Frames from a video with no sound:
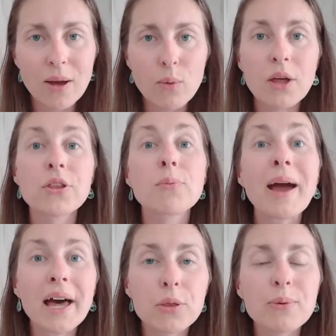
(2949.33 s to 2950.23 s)
well. Their
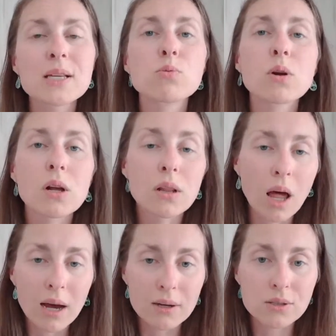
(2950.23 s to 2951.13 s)
pathways were
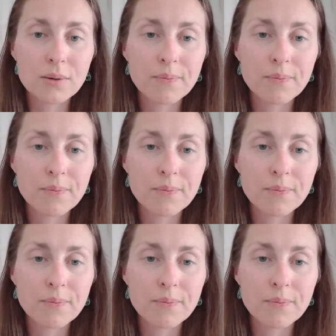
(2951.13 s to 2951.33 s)
clogged.